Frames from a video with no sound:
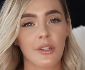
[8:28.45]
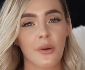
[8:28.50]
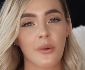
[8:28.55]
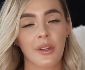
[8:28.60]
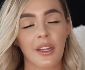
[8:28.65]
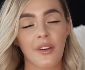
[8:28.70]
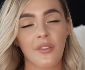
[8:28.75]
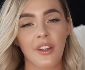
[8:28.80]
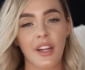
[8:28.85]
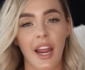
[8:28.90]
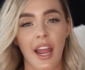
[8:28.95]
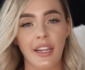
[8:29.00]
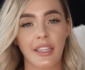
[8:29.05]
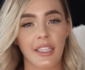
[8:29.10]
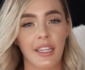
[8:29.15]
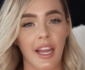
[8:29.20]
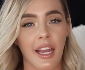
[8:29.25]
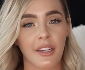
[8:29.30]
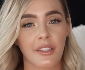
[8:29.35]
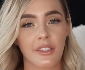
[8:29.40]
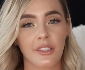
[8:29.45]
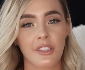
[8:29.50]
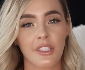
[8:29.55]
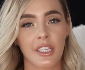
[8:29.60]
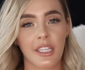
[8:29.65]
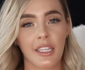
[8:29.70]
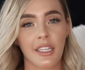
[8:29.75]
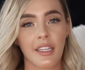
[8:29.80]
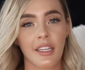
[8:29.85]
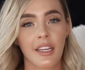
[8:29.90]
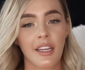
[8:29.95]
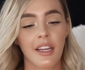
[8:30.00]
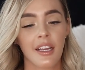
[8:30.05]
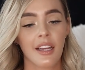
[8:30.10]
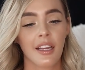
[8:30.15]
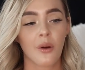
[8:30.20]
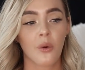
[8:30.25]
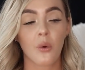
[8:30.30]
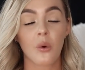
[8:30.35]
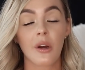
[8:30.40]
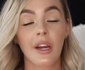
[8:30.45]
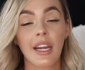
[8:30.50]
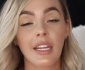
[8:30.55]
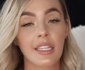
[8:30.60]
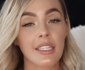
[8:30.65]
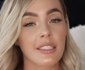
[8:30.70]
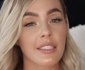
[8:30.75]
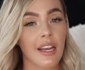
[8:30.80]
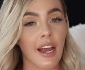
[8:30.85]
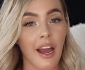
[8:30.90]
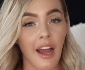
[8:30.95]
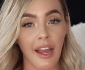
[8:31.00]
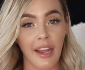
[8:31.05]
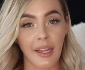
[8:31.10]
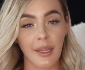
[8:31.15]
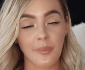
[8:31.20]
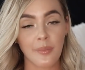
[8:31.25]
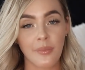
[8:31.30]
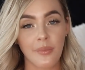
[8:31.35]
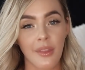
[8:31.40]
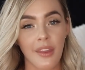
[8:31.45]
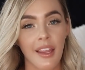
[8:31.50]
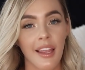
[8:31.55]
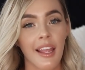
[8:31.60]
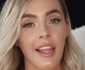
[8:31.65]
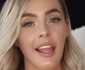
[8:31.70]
Don't give it any energy or any time